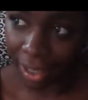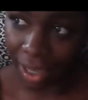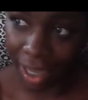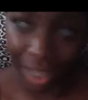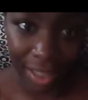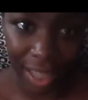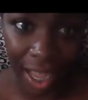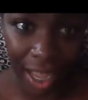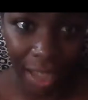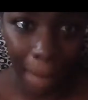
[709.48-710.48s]
And it's
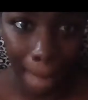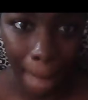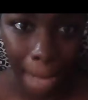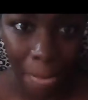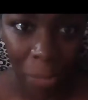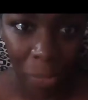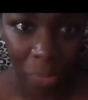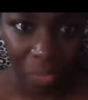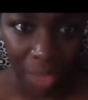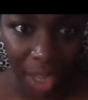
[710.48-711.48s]
like,
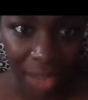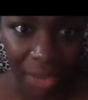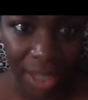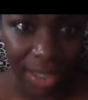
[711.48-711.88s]
if I